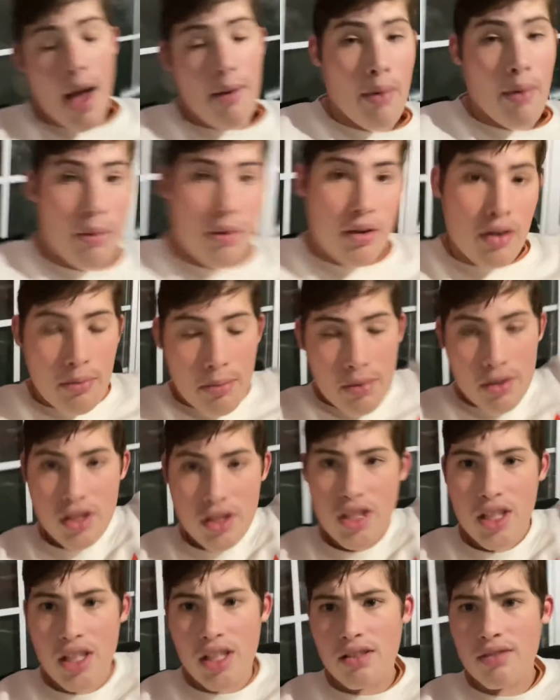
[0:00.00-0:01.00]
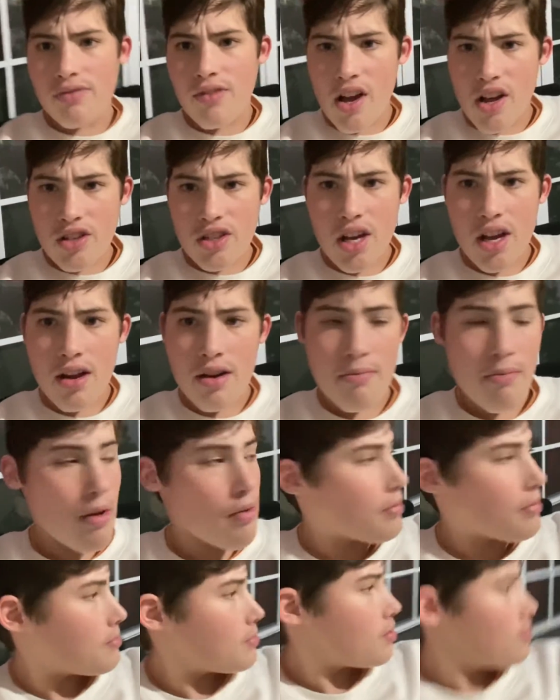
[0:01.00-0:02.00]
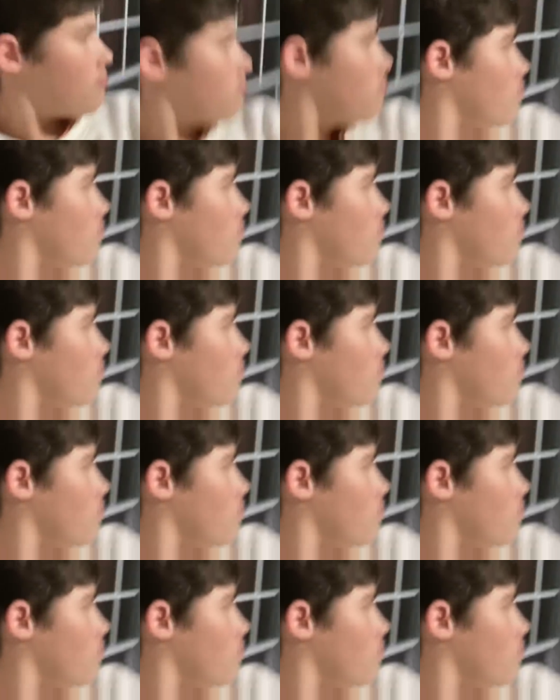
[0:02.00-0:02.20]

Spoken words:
have my window open just to get some fresh air. My room's...